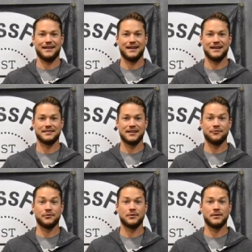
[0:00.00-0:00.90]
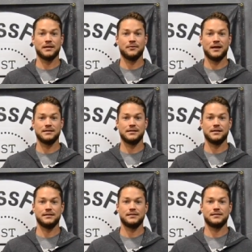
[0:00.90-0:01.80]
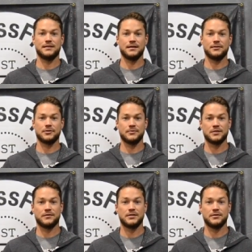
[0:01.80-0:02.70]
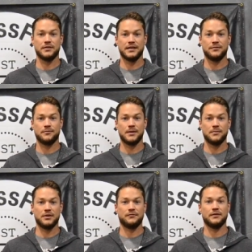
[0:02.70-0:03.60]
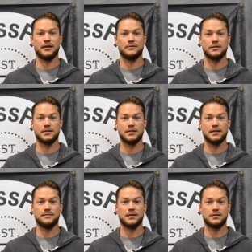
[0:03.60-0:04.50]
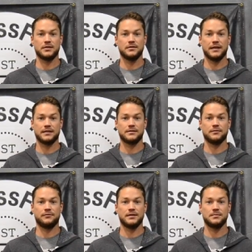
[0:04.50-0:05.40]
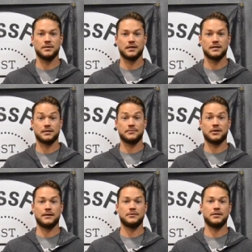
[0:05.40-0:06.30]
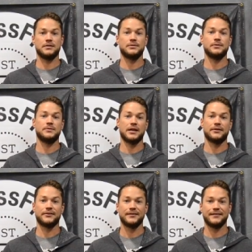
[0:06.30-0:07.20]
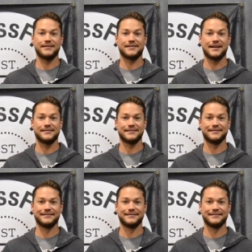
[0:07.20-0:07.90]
Hey guys, Kevin with the Weekly WOD Series. Thank you so much for tuning in. Remember, if you like what you see, make sure you like us on Facebook and subscribe to our YouTube channel. Thanks, guys.